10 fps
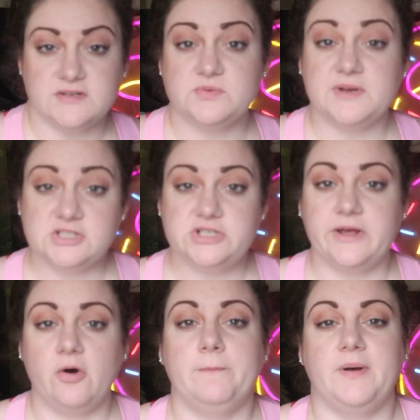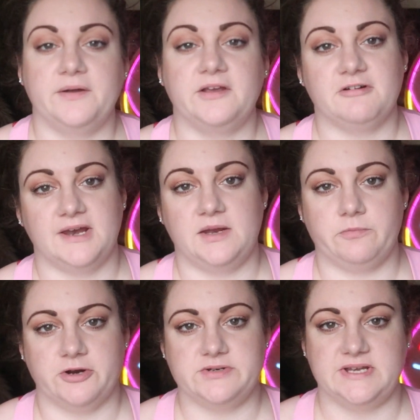So I actually got my grenade
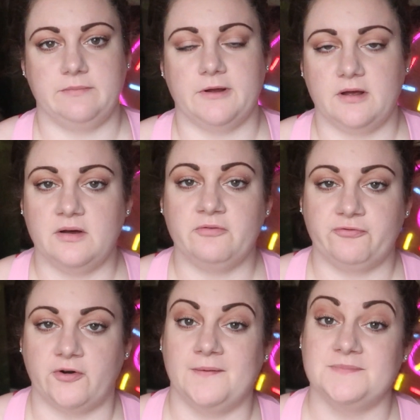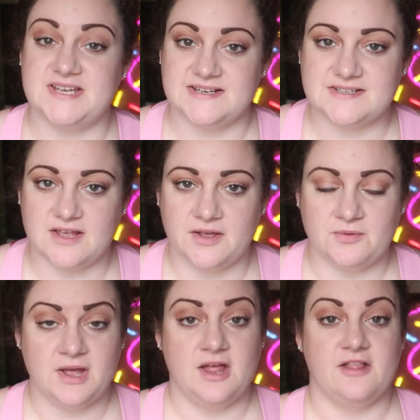protein bar from
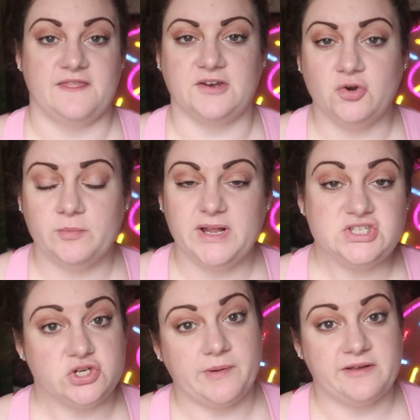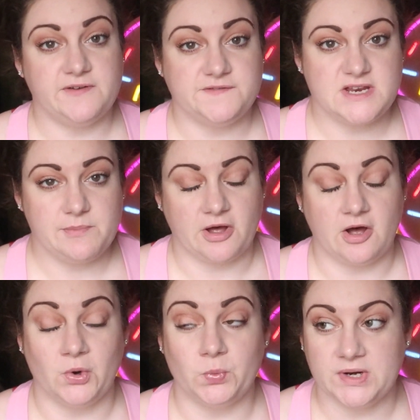Tesco. They're normally £2.50 a
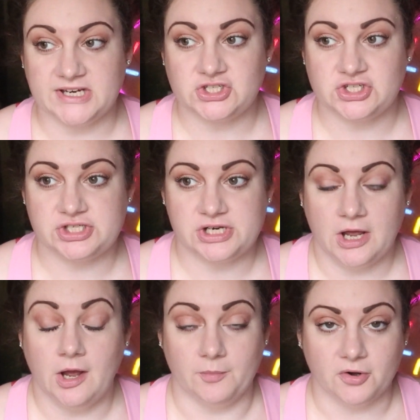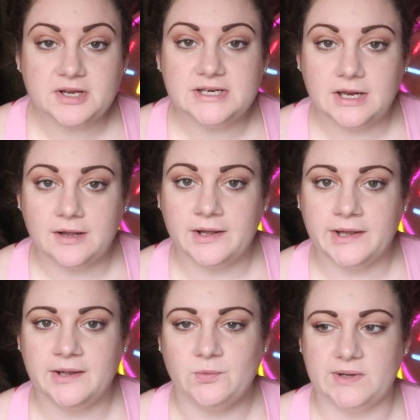bar, which I'm not gonna
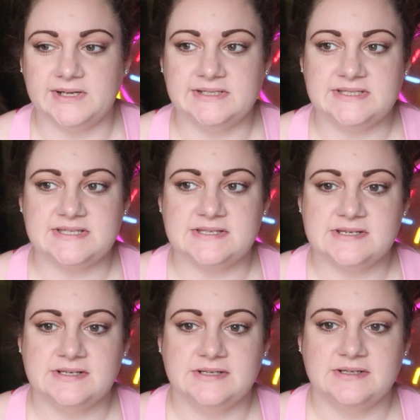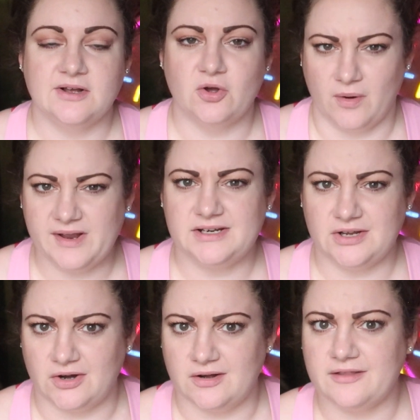lie, was quite a
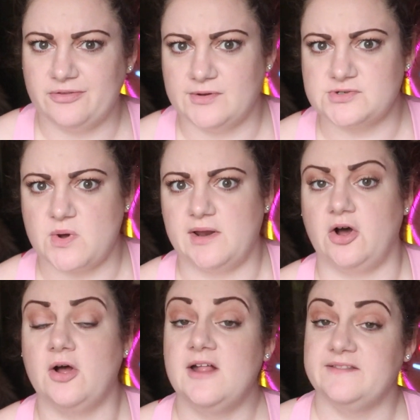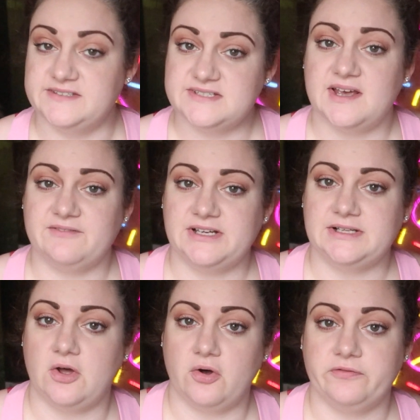lot. I thought that was quite a lot. They did have a
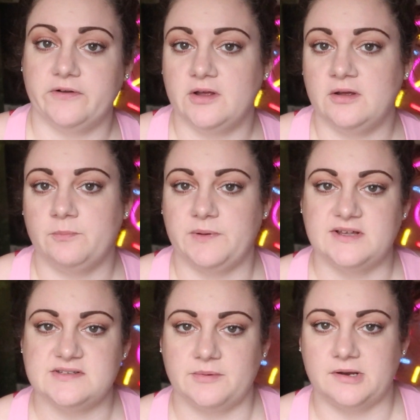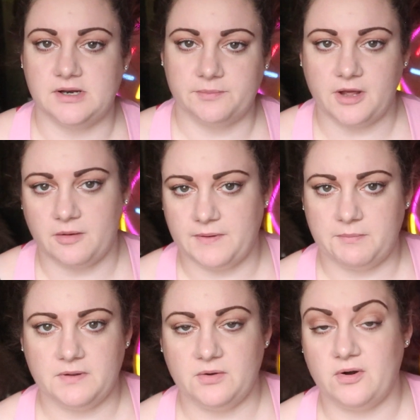little offer because I'm a club card
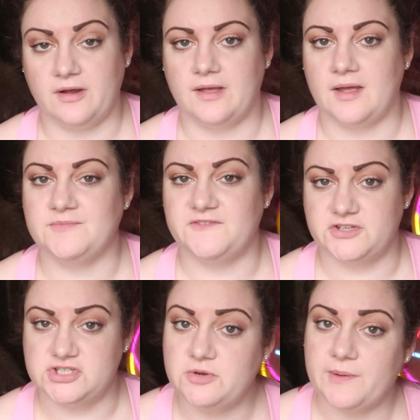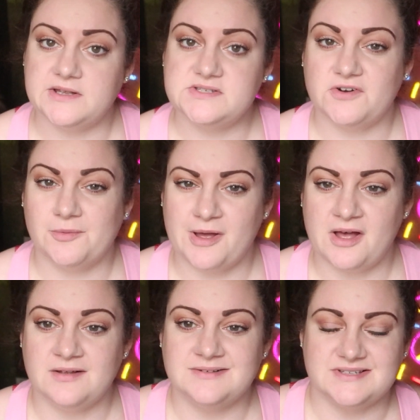member where I could get them for £2 for a
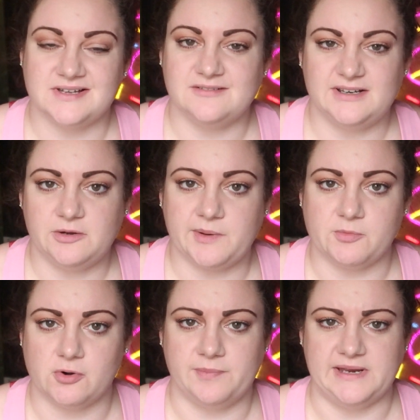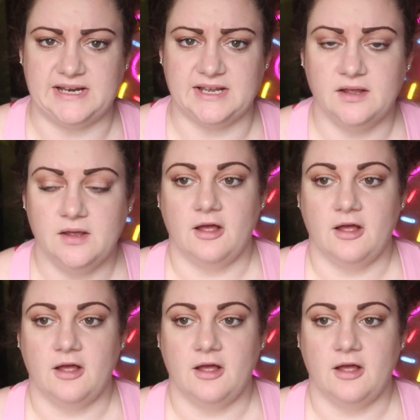bar. So a little bit more appealing.